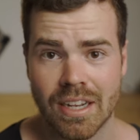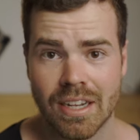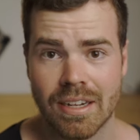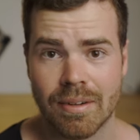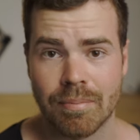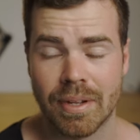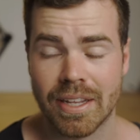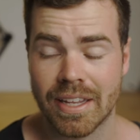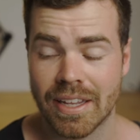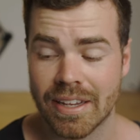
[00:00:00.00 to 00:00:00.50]

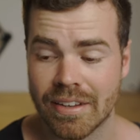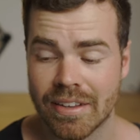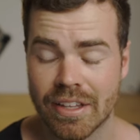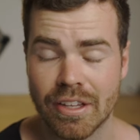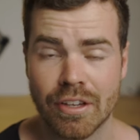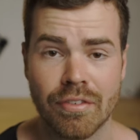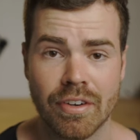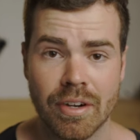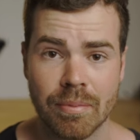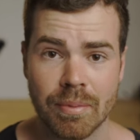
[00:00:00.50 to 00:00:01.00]
Um, again,
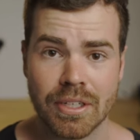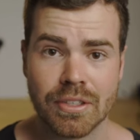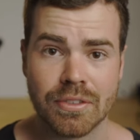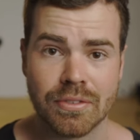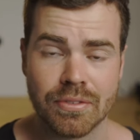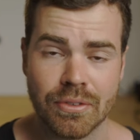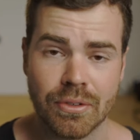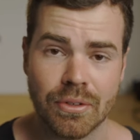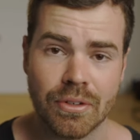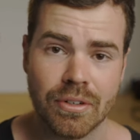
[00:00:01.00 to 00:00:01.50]
thank you very much
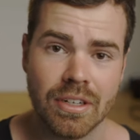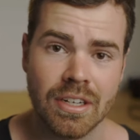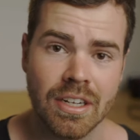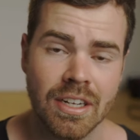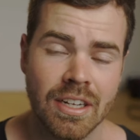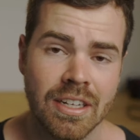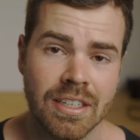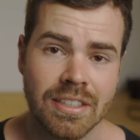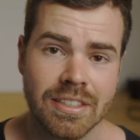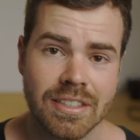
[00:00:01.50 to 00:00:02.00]
for
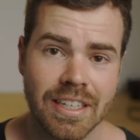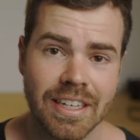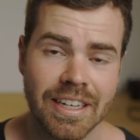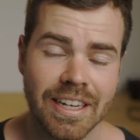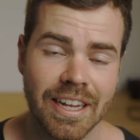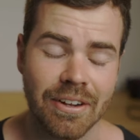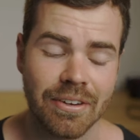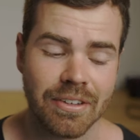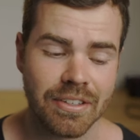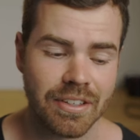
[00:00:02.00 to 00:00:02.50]

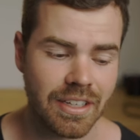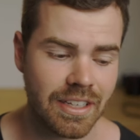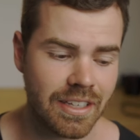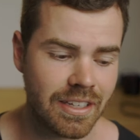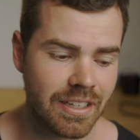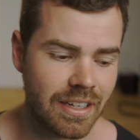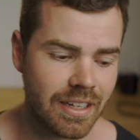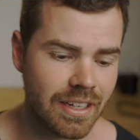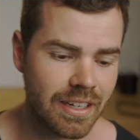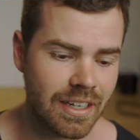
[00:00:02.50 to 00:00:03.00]
sending out
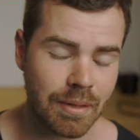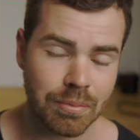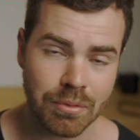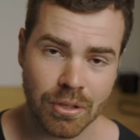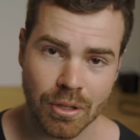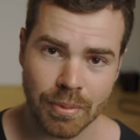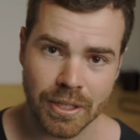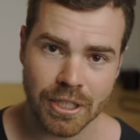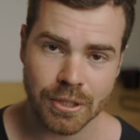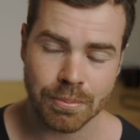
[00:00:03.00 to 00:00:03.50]
the uh,
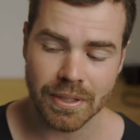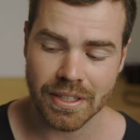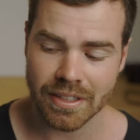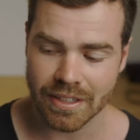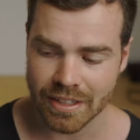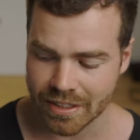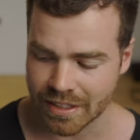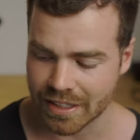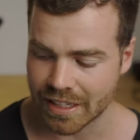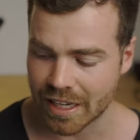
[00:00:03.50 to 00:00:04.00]
laptop HP
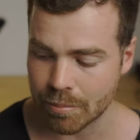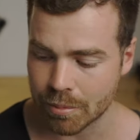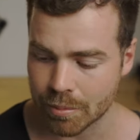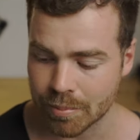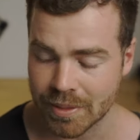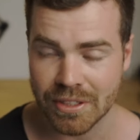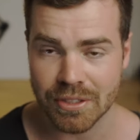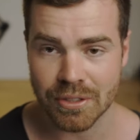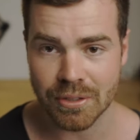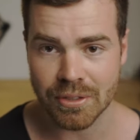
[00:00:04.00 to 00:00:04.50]
that enabled
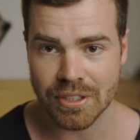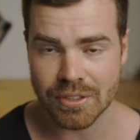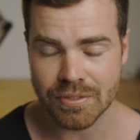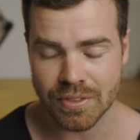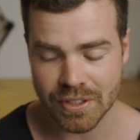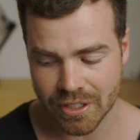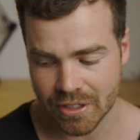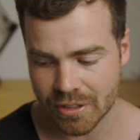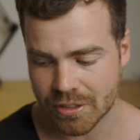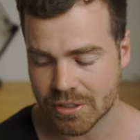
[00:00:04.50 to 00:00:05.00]
me to do this
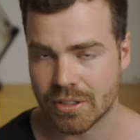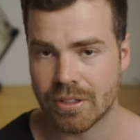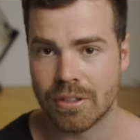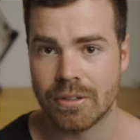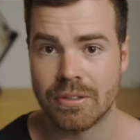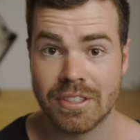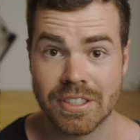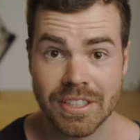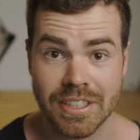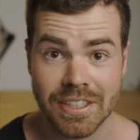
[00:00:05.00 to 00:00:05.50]
video.
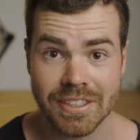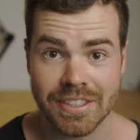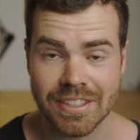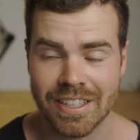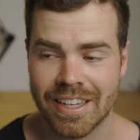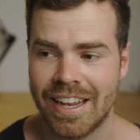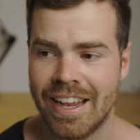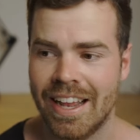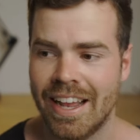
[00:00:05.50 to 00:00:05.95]
So cheers.